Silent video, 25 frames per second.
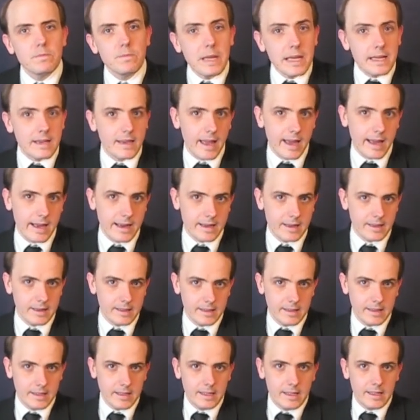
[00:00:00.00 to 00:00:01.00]
be like.
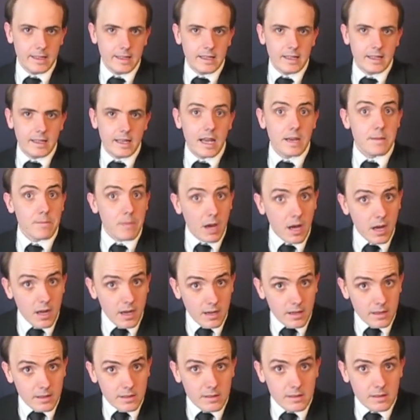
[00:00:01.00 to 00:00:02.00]
And
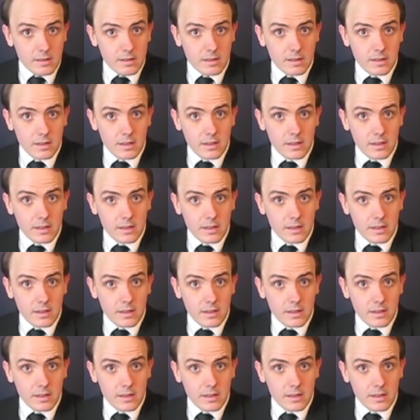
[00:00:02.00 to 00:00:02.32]
Mars,